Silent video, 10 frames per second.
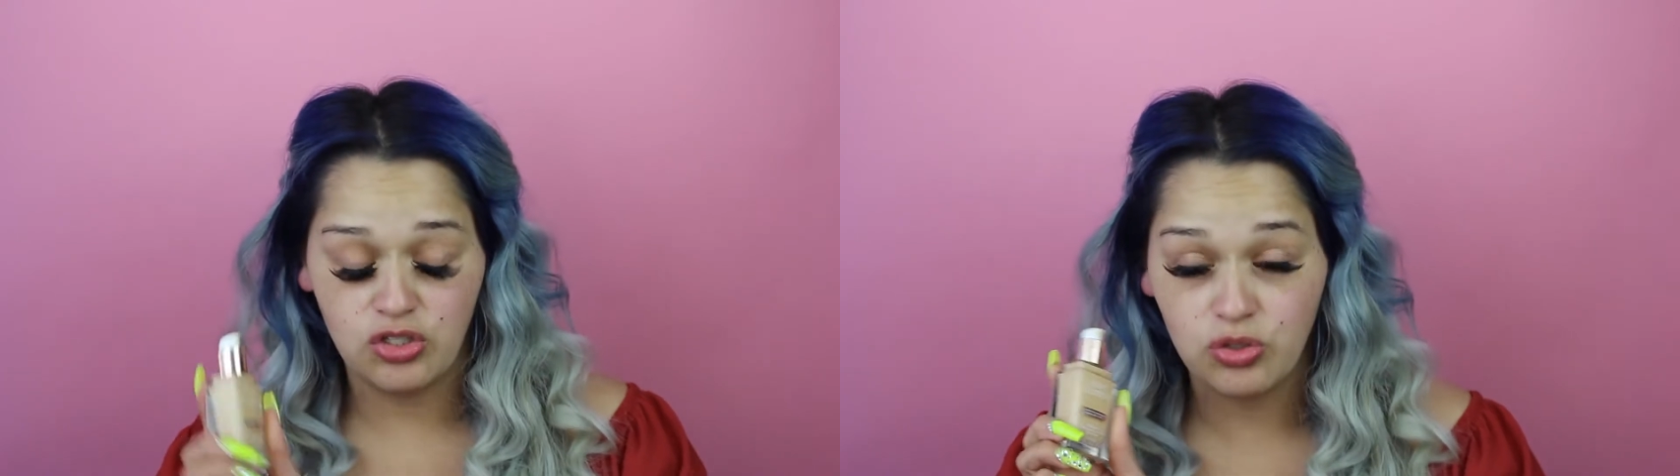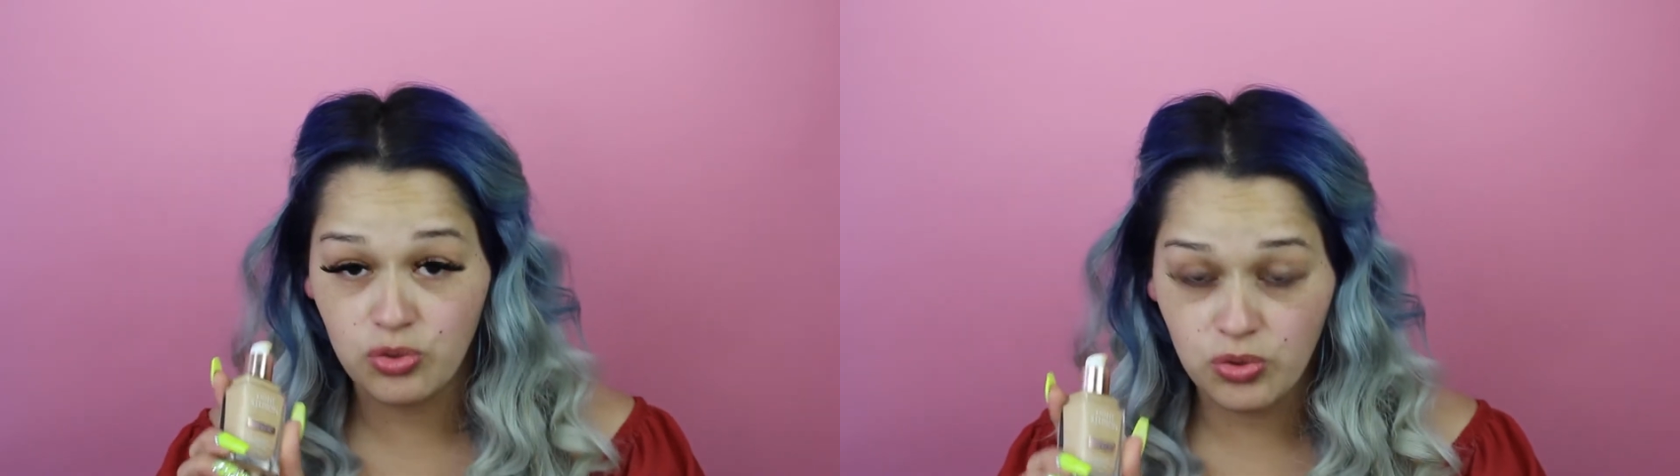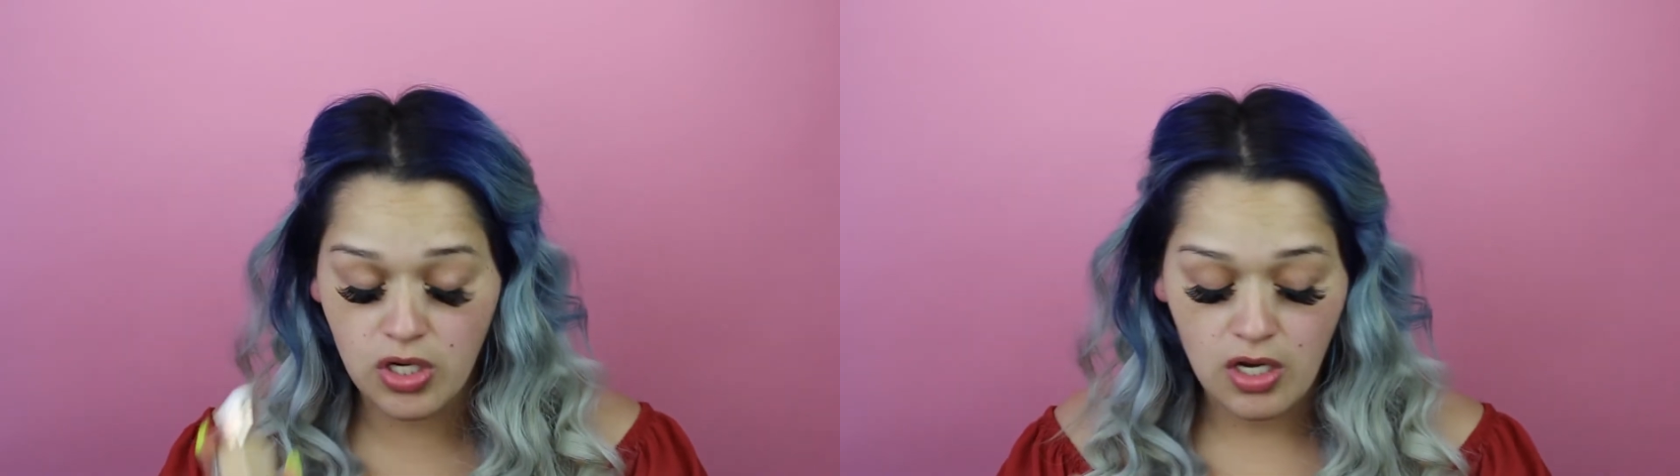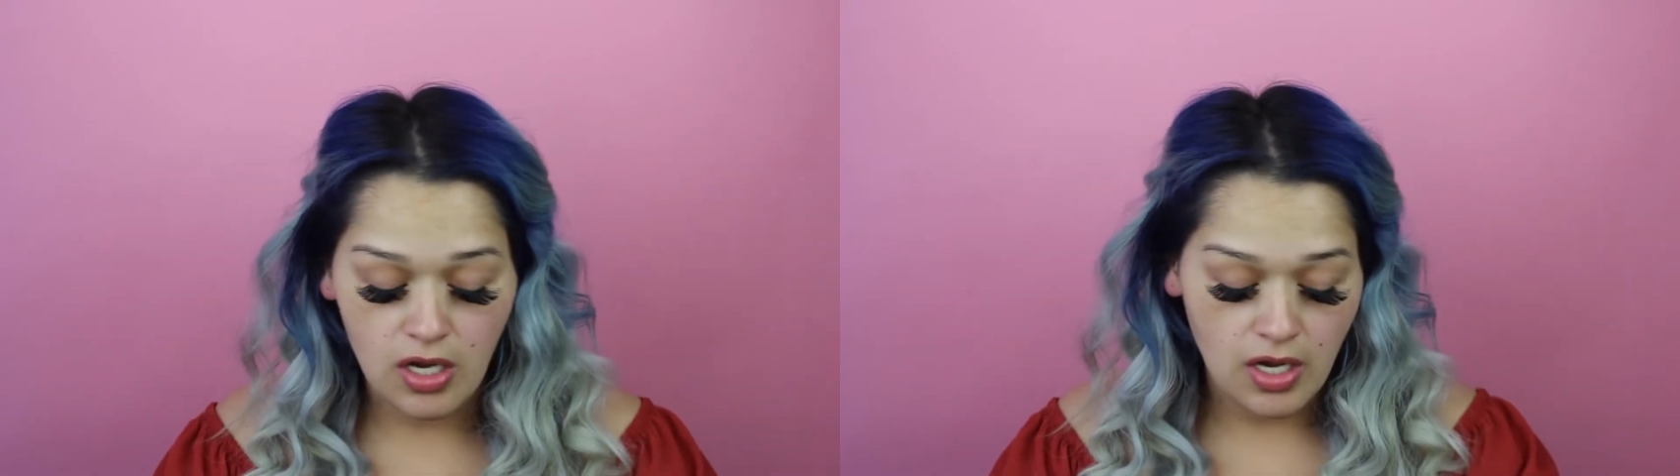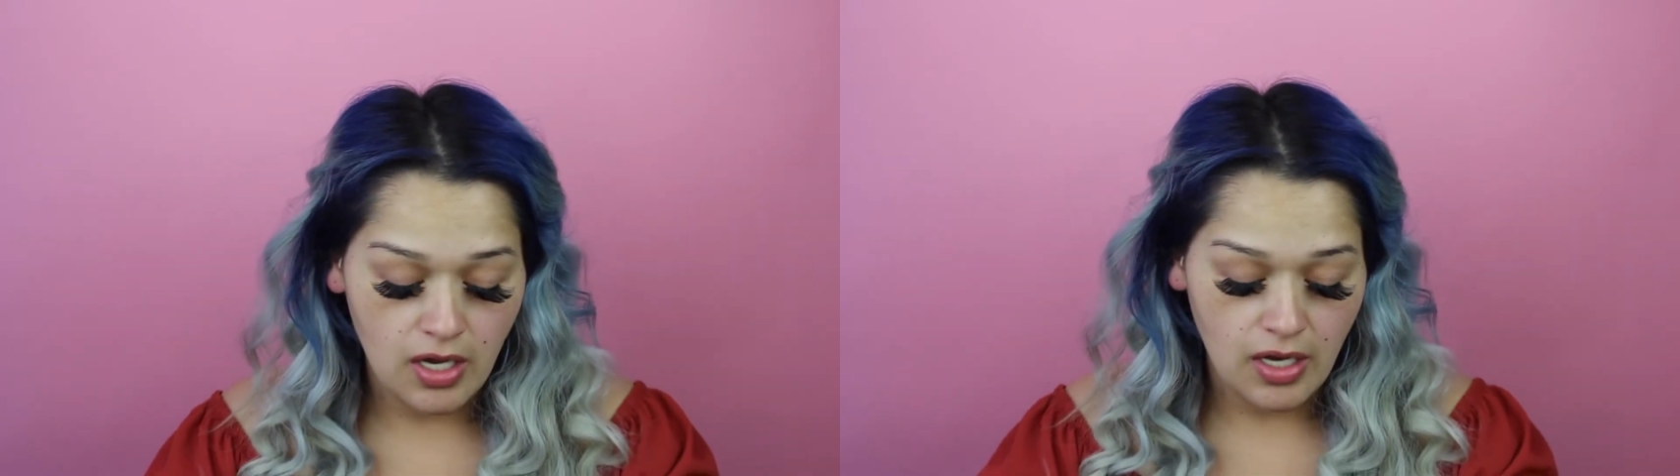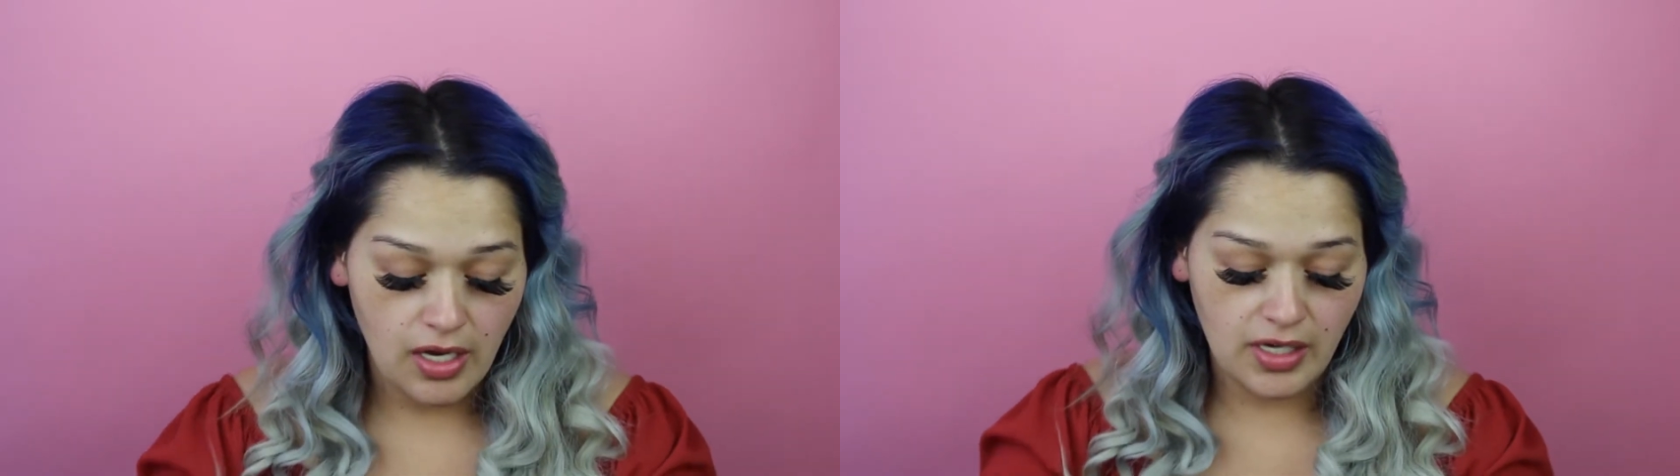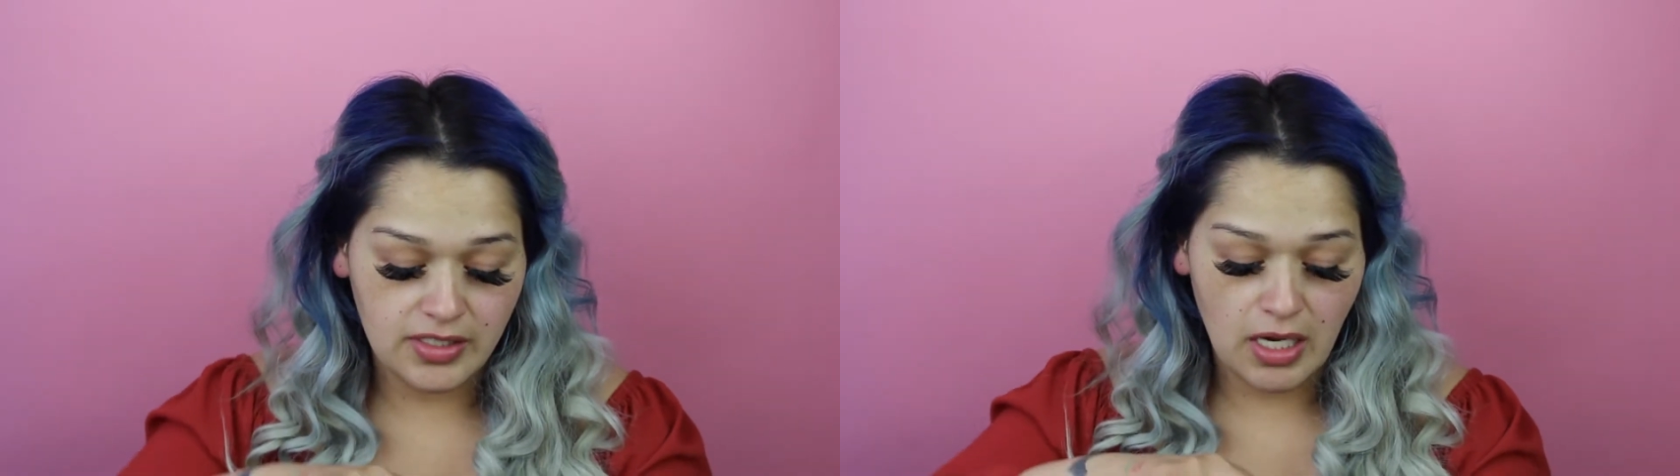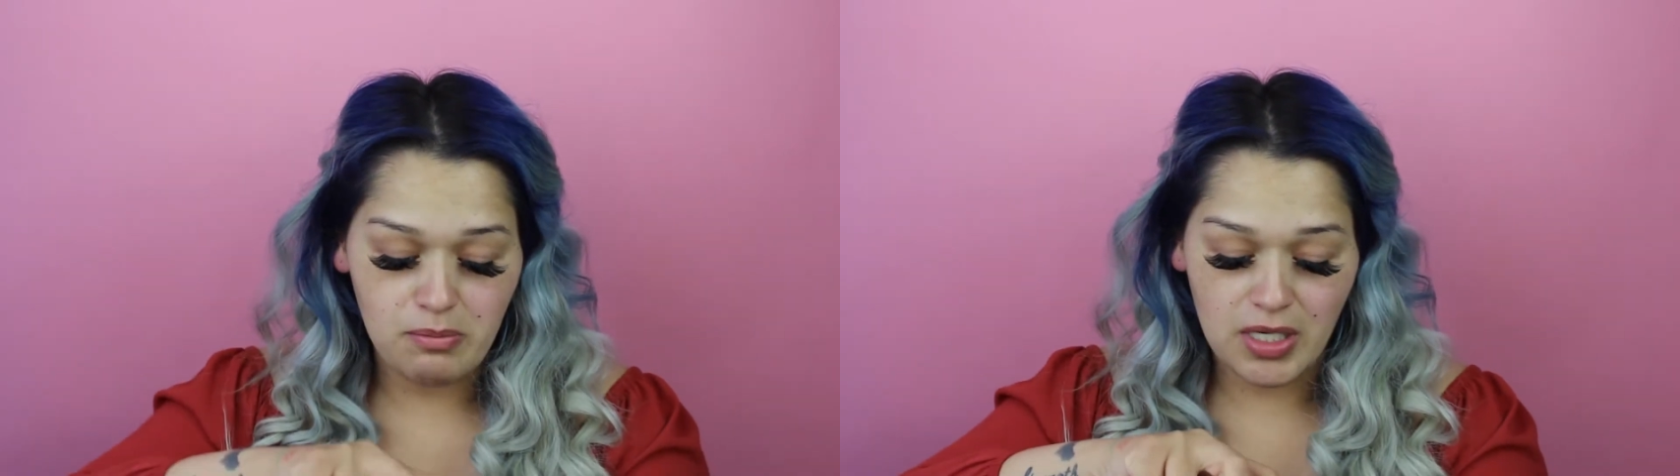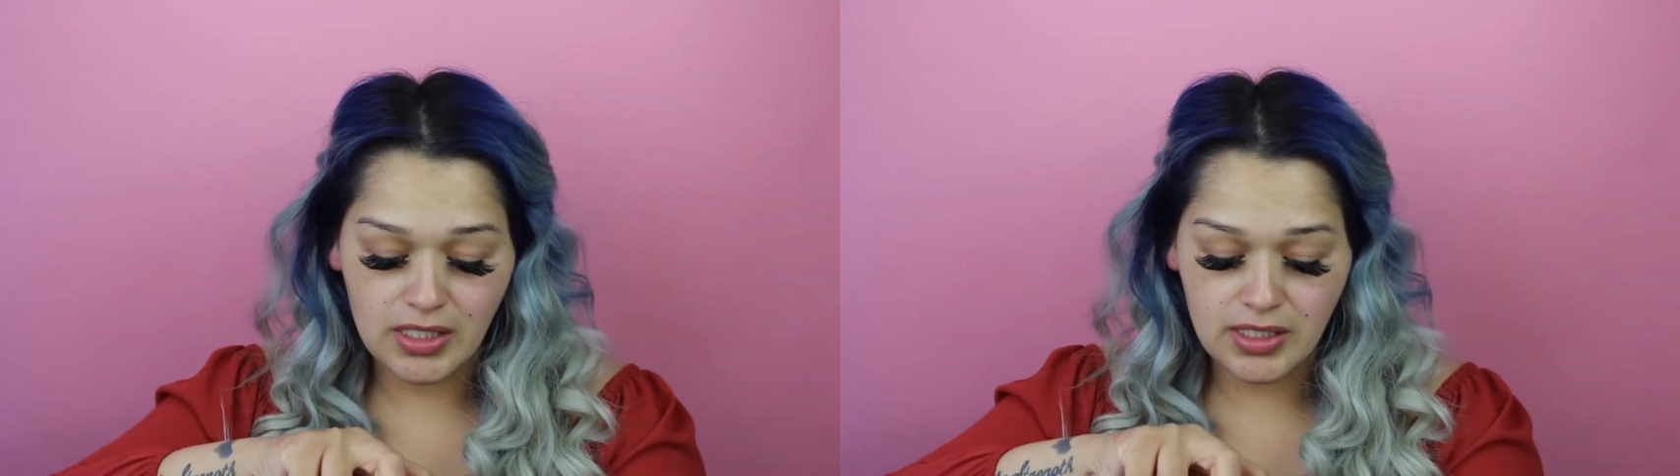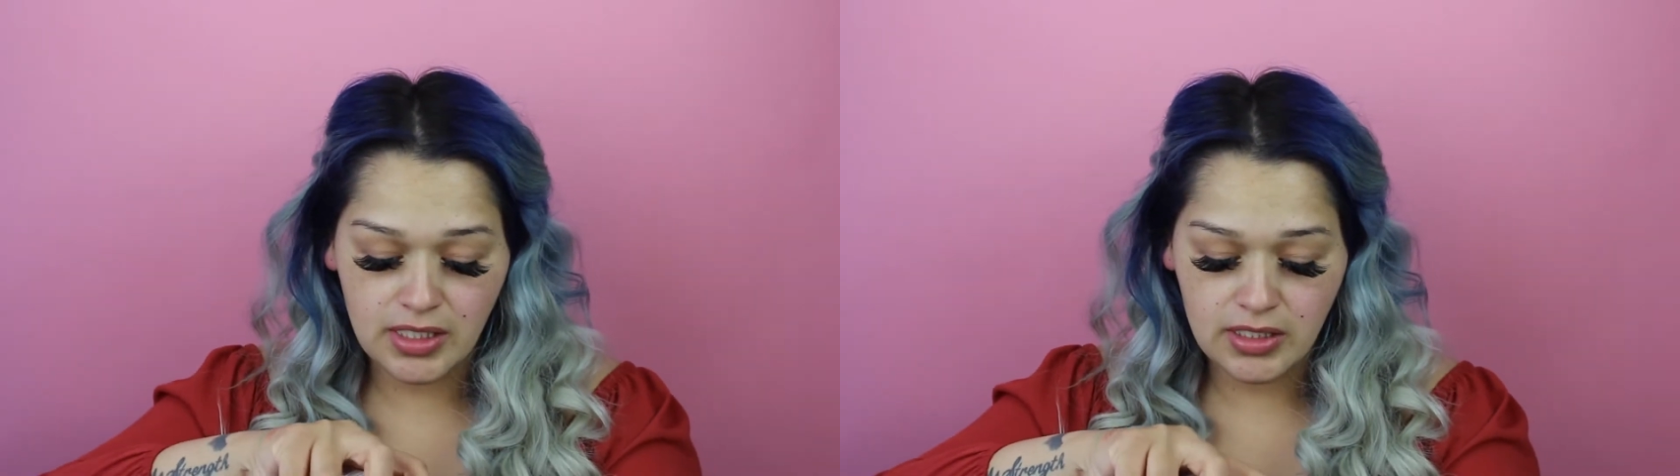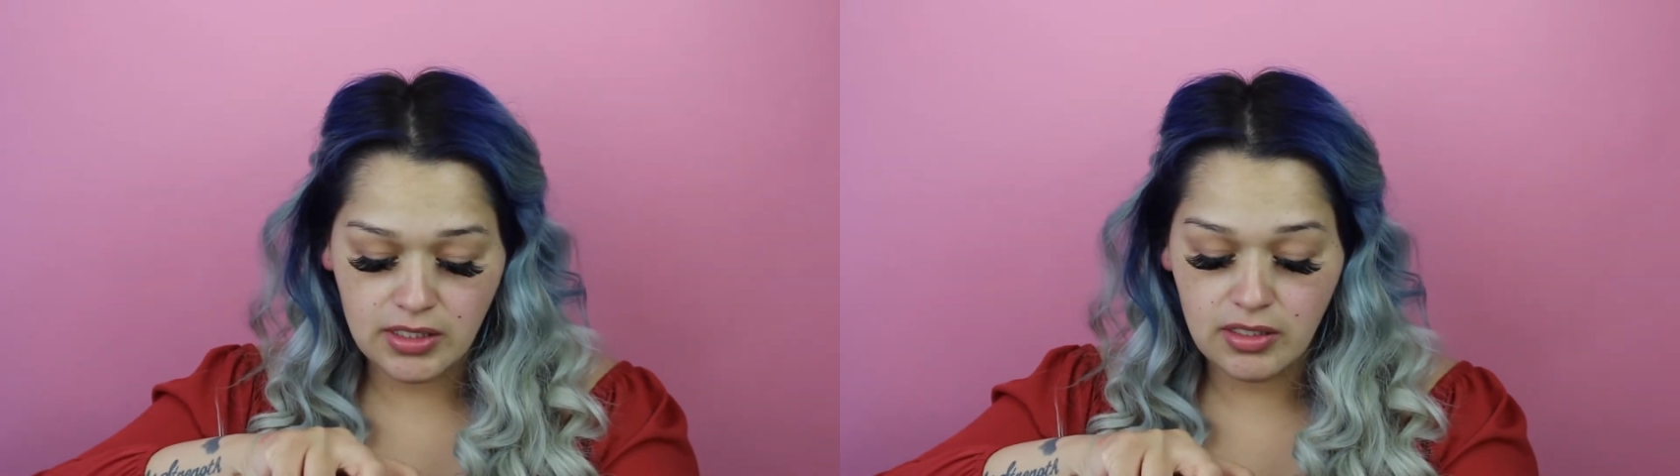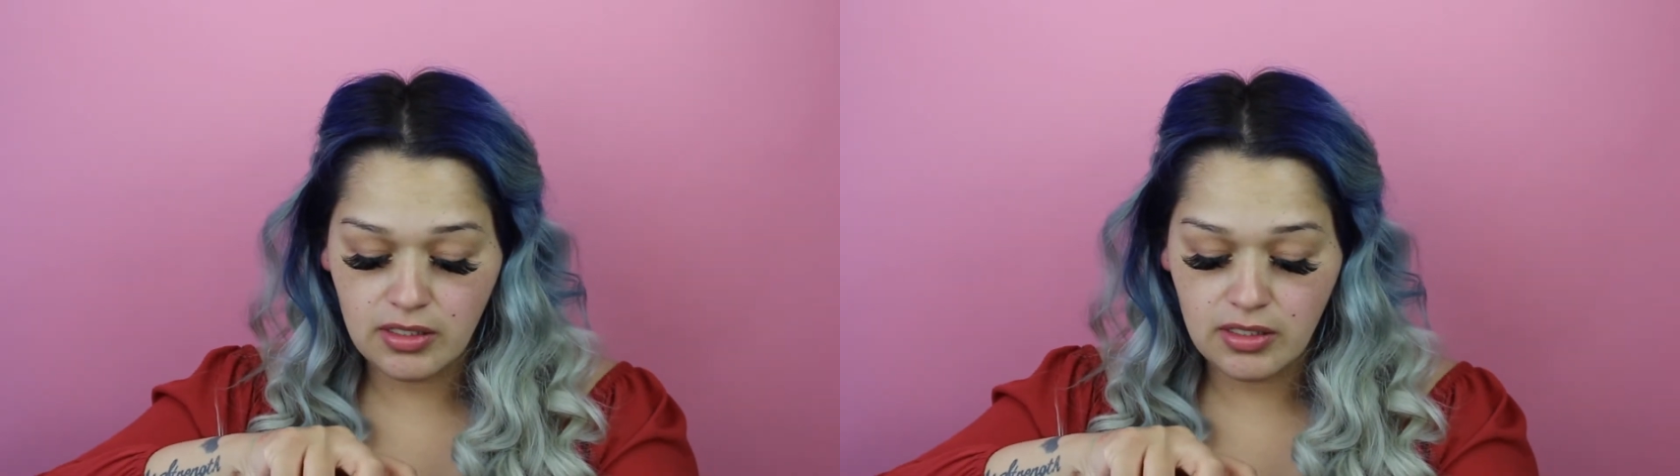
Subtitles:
Nude. And I mix it.